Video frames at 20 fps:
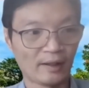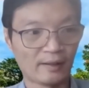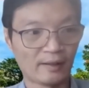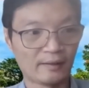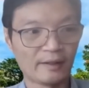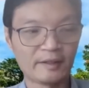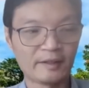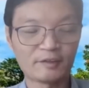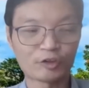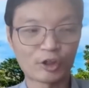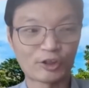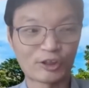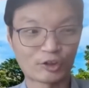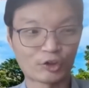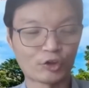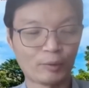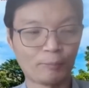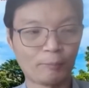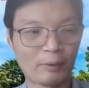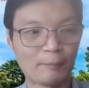learning
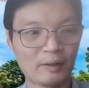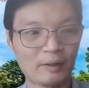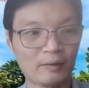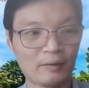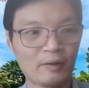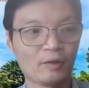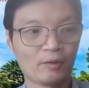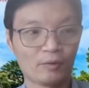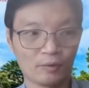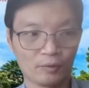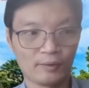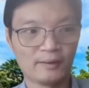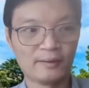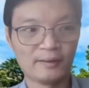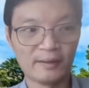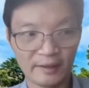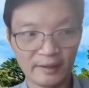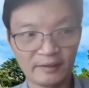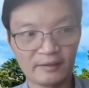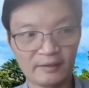trajectory, maybe
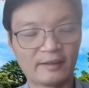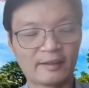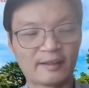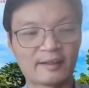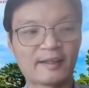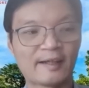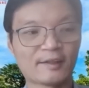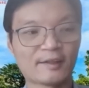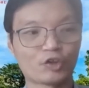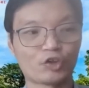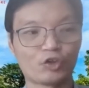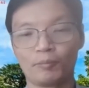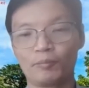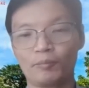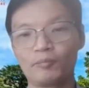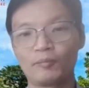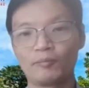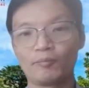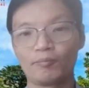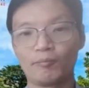learn in
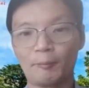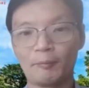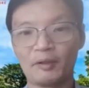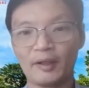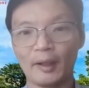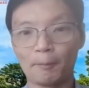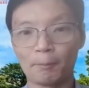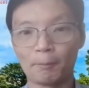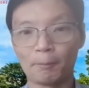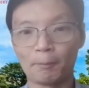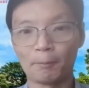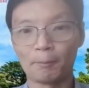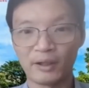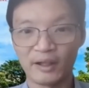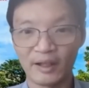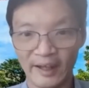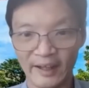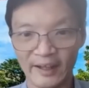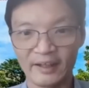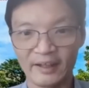classroom, maybe
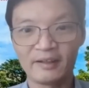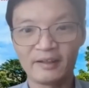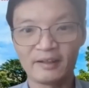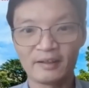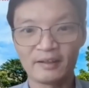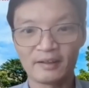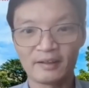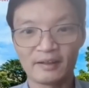apply